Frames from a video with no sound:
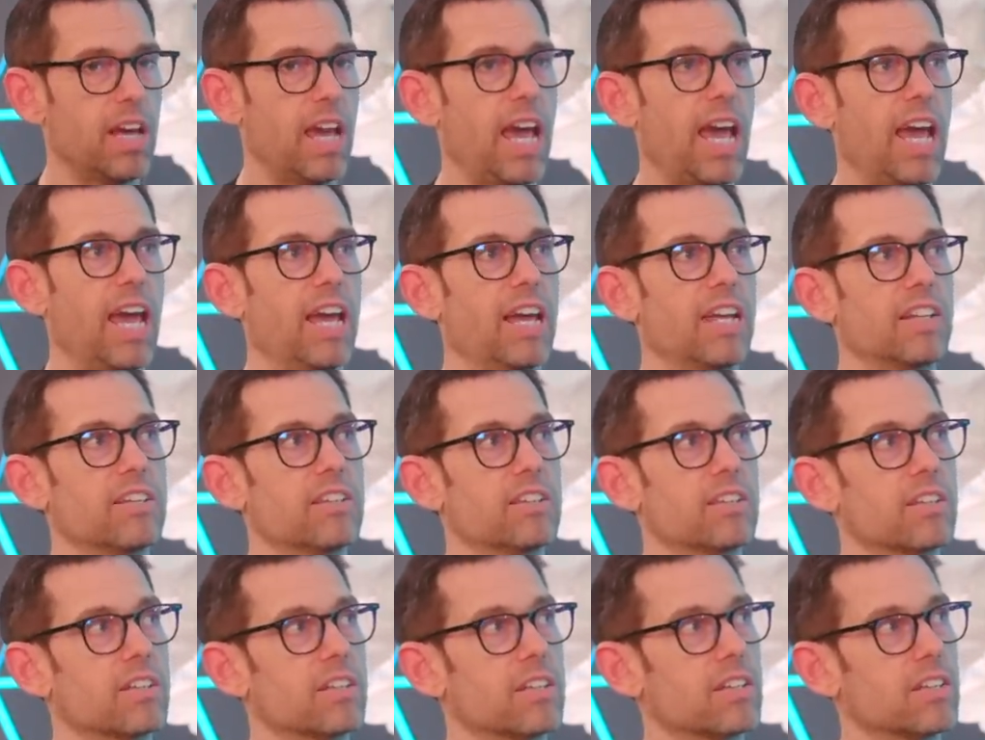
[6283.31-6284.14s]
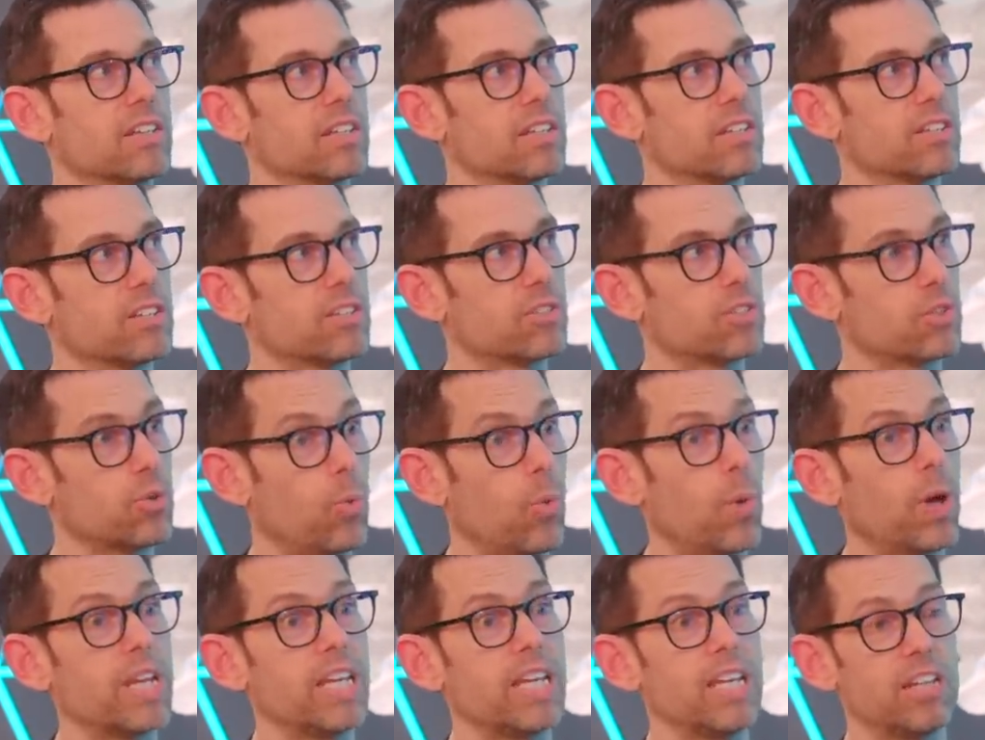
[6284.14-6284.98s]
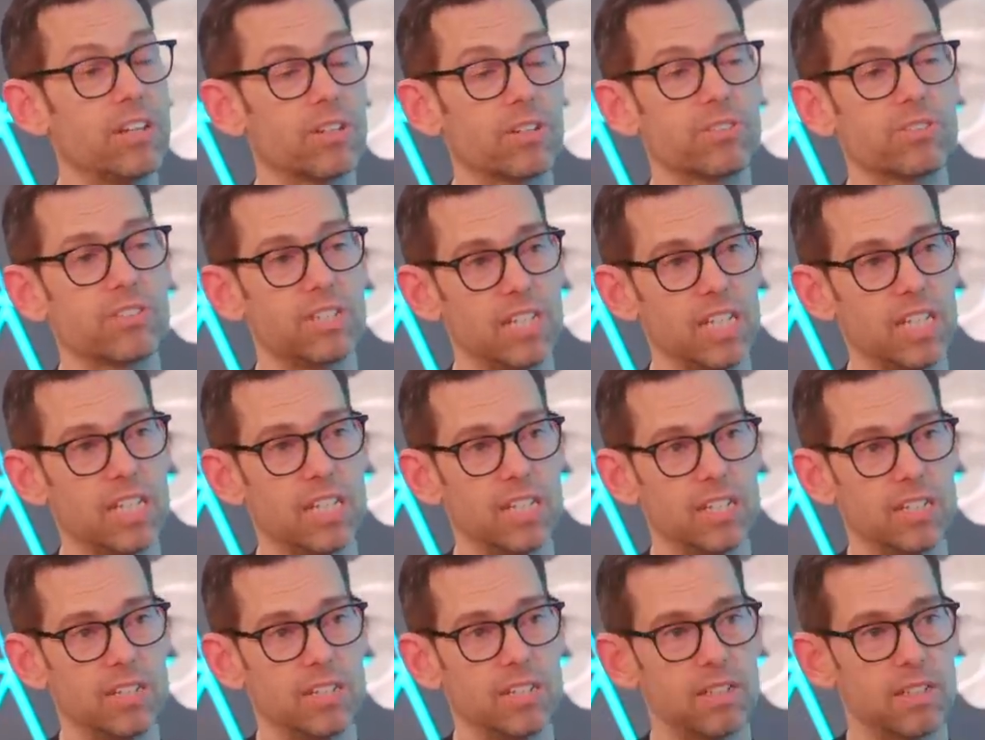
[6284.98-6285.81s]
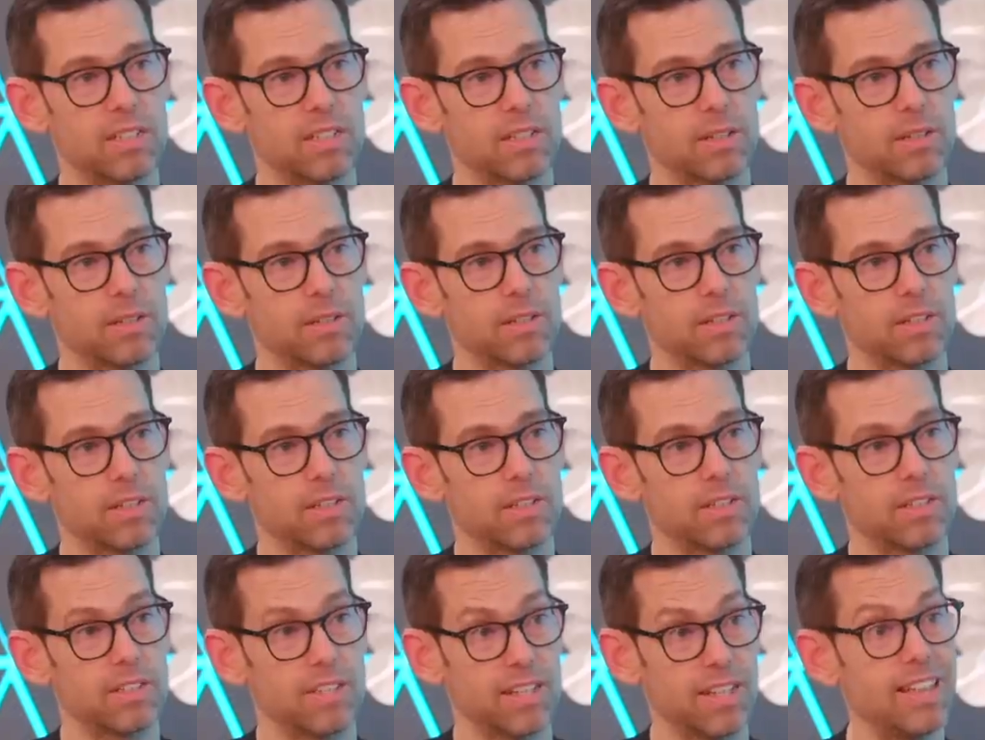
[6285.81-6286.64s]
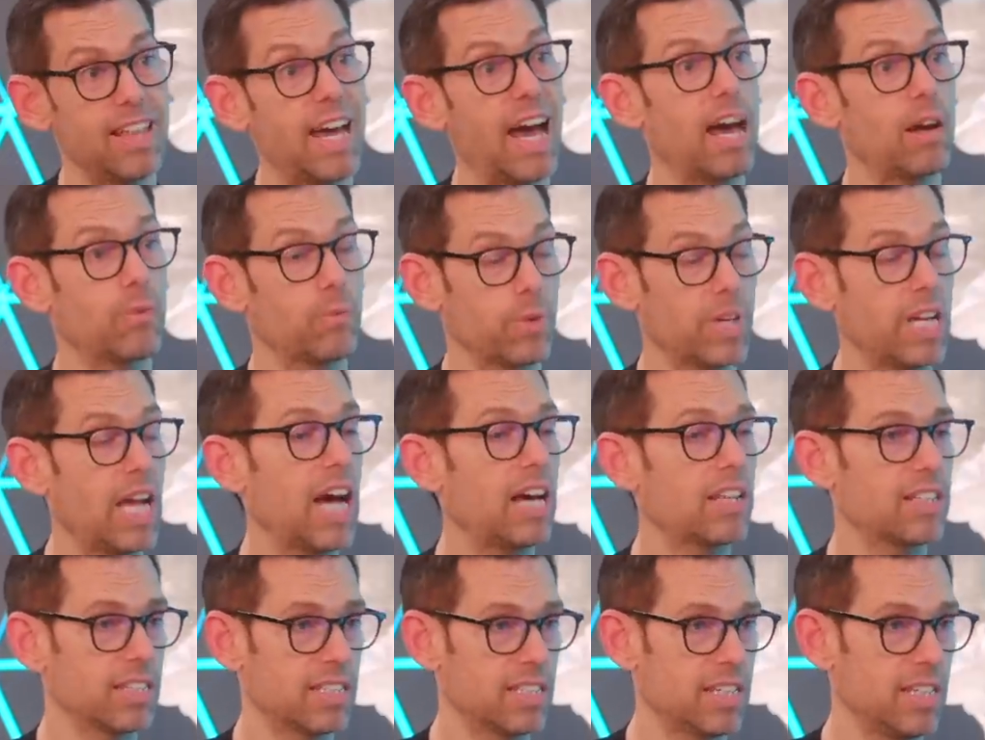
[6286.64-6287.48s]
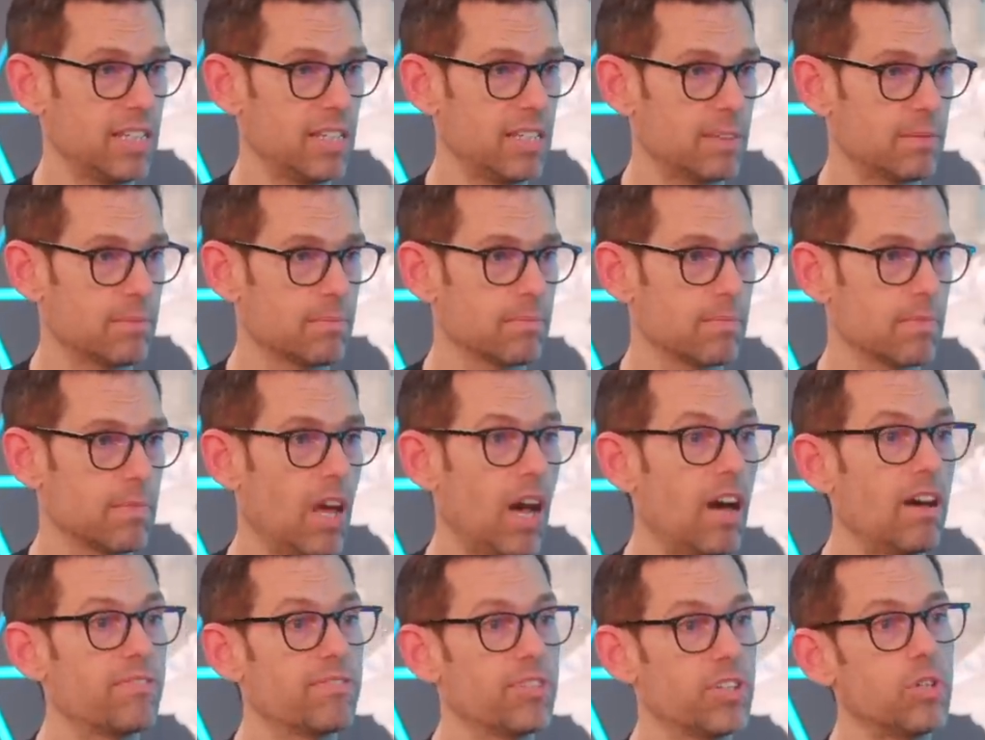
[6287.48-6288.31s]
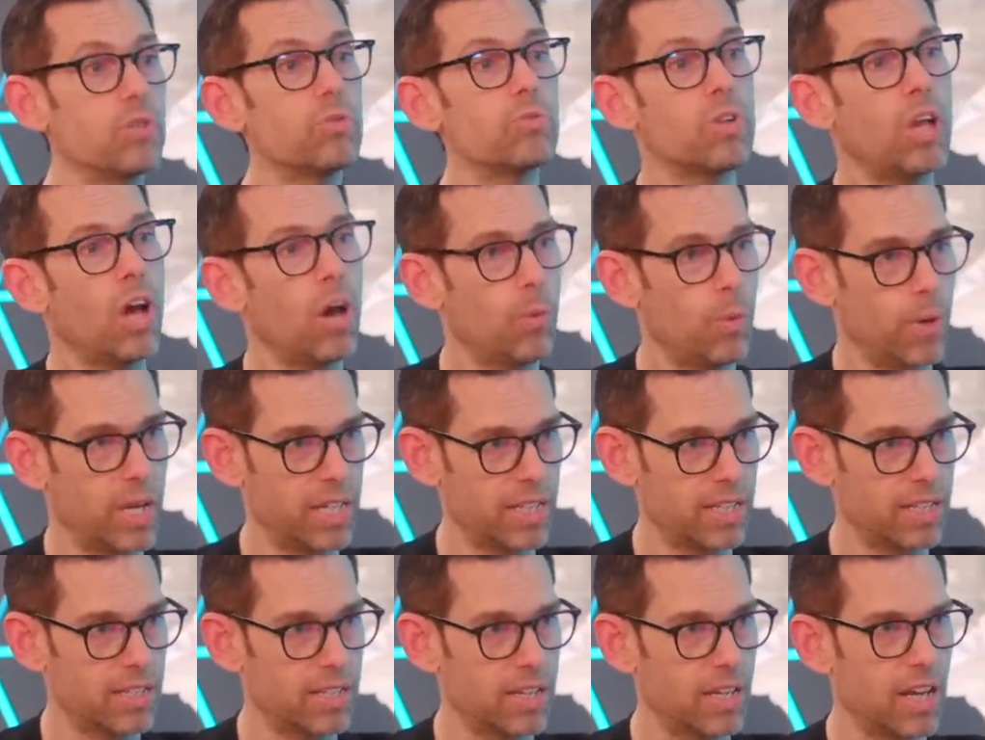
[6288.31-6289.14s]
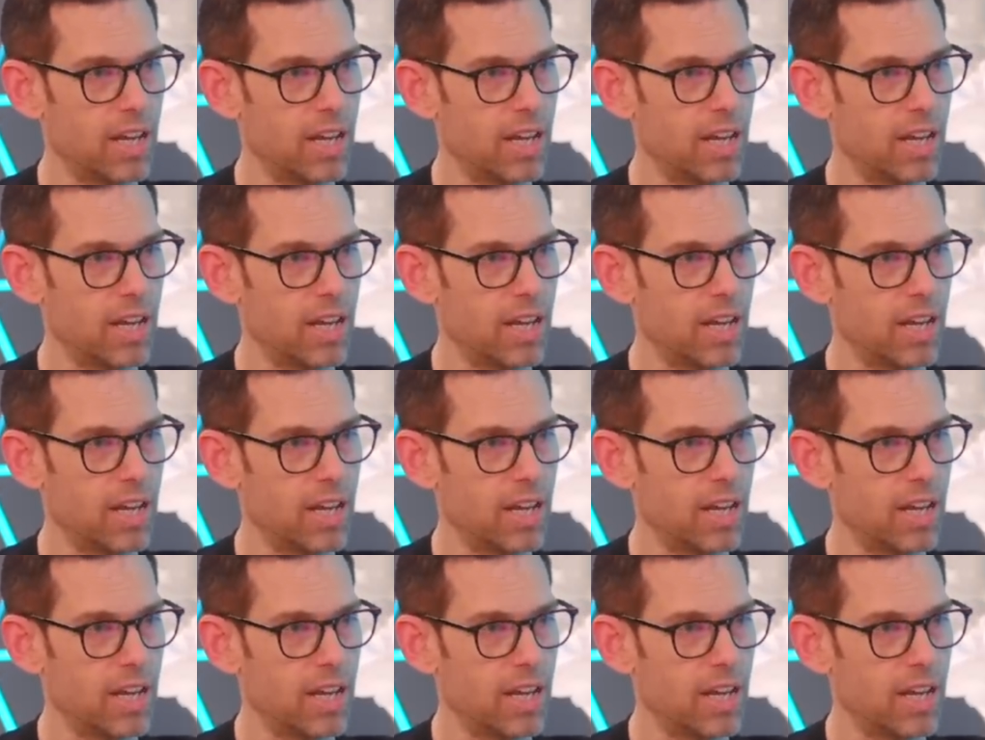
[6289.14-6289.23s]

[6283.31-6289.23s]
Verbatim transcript: And 20 years in to that reality of you knowing